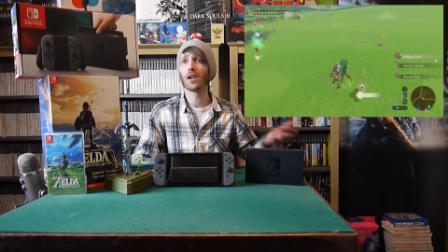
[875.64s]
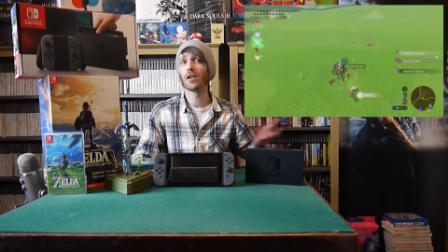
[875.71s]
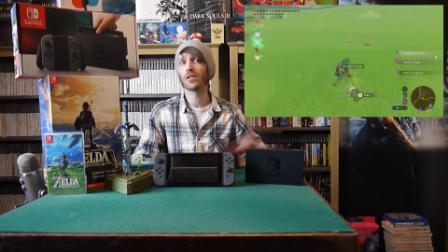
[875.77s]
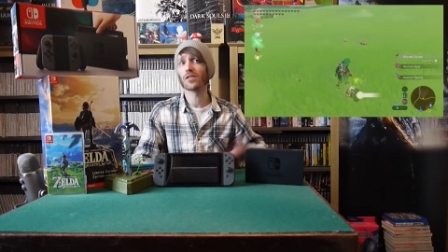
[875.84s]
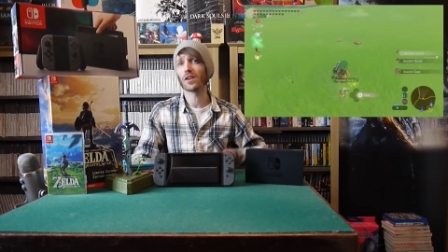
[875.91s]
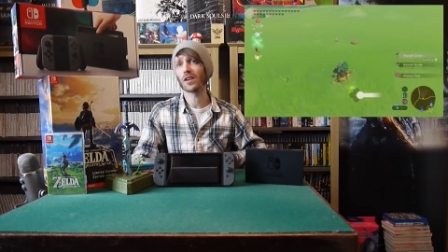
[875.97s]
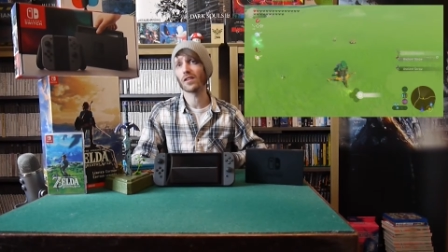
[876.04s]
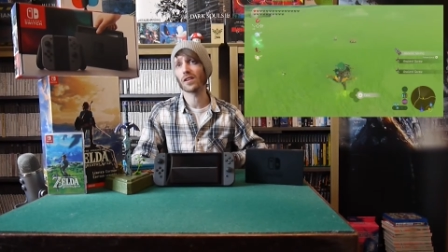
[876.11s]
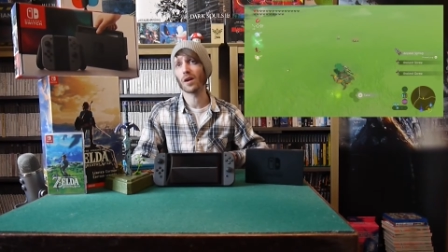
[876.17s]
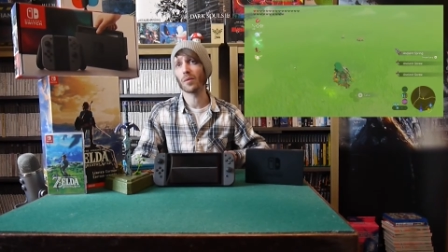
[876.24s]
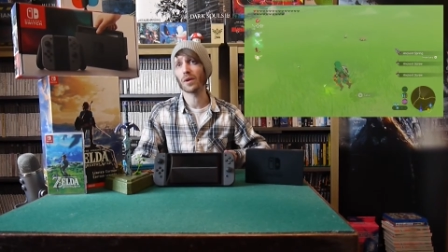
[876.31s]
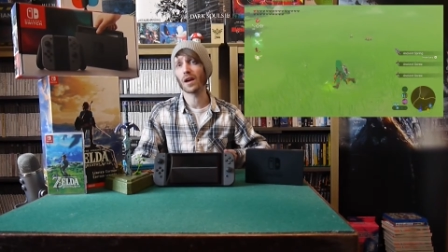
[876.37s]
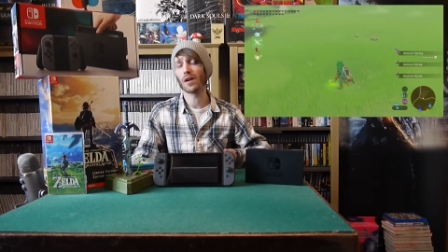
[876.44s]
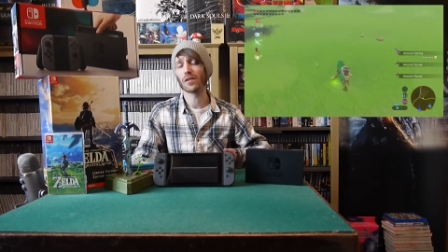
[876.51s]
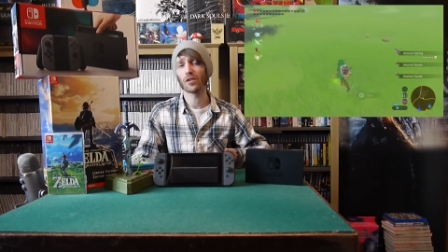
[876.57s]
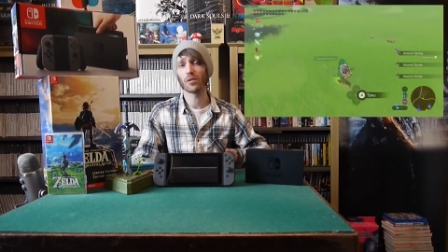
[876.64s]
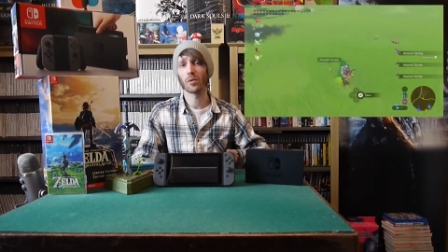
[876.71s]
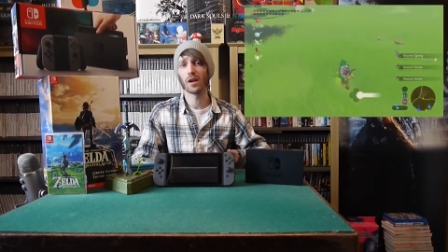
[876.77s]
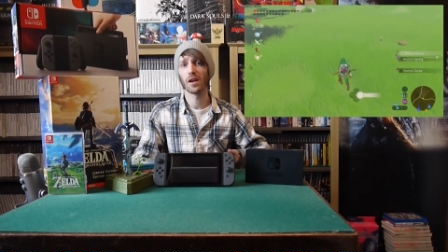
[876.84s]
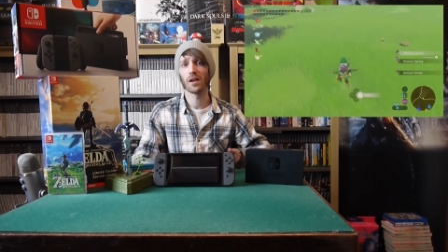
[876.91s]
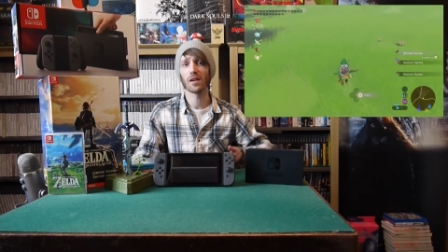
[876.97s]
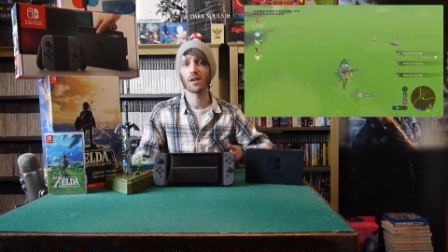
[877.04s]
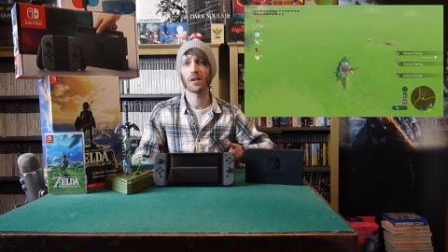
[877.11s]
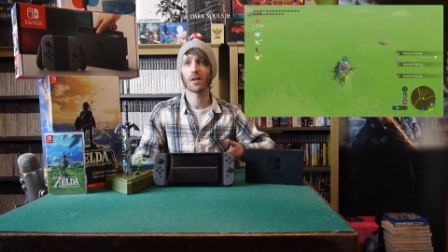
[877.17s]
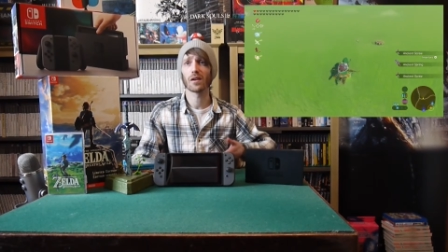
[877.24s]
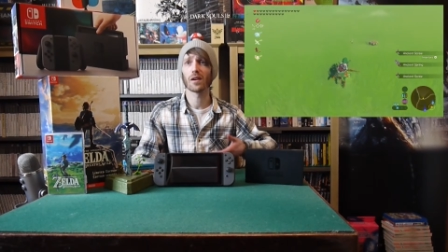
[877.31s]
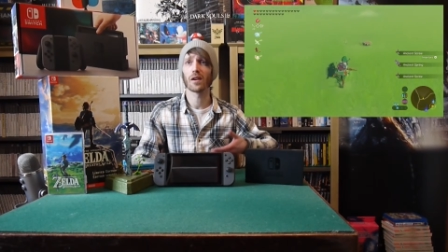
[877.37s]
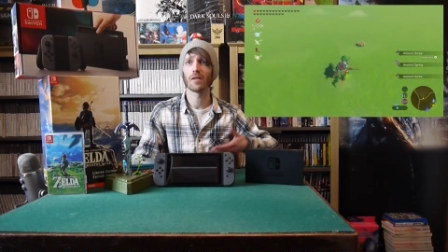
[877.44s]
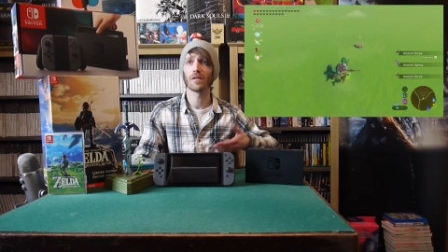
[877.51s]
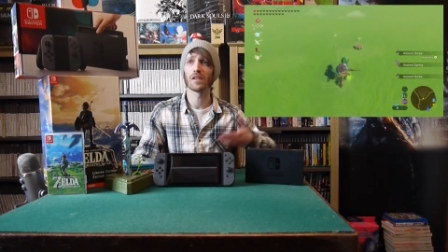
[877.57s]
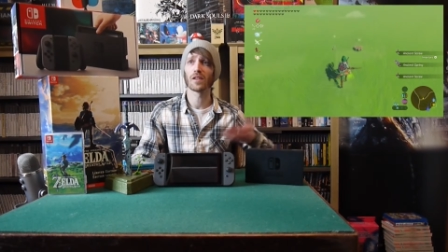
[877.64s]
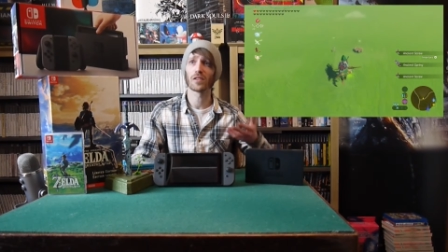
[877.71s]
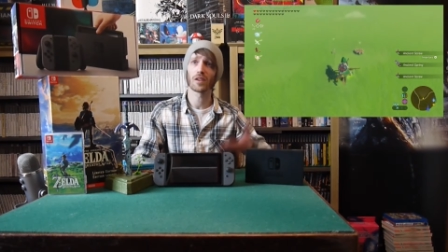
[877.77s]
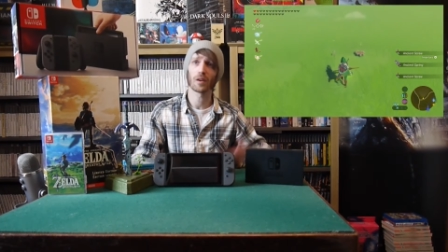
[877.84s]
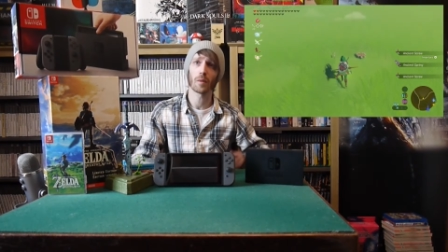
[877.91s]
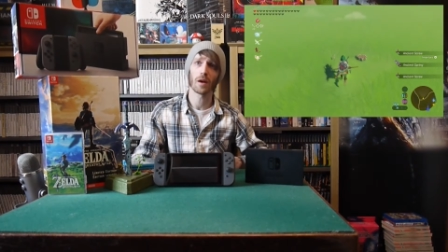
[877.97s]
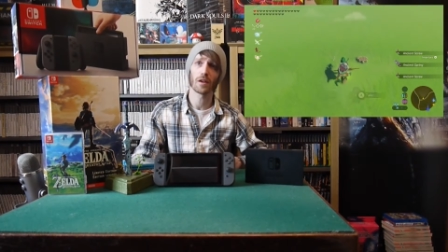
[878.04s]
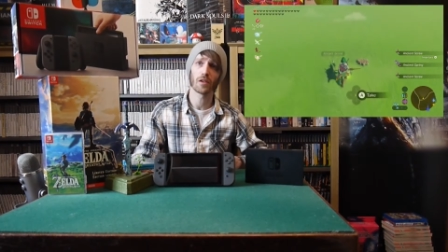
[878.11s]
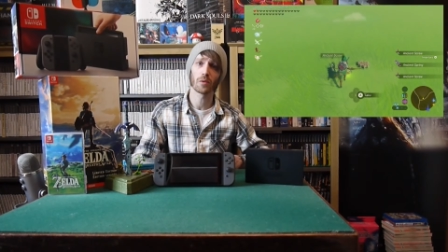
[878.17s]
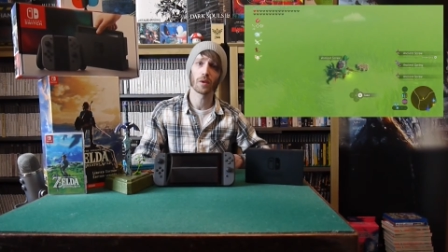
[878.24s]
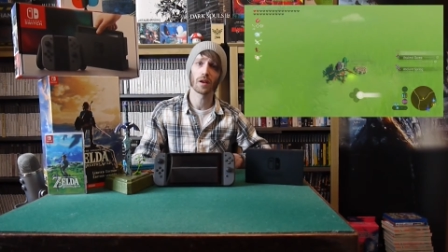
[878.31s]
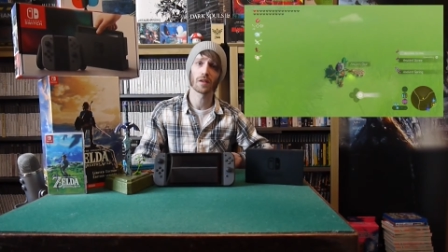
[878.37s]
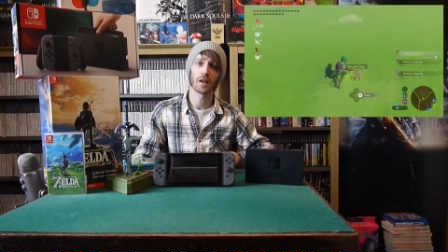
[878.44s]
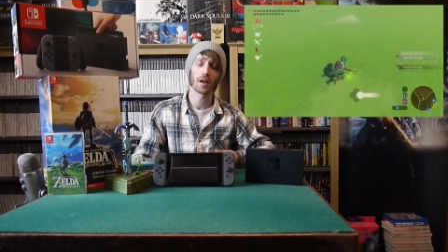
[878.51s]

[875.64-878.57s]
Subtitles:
of looks like it's coming out this week. If it doesn't come out this week,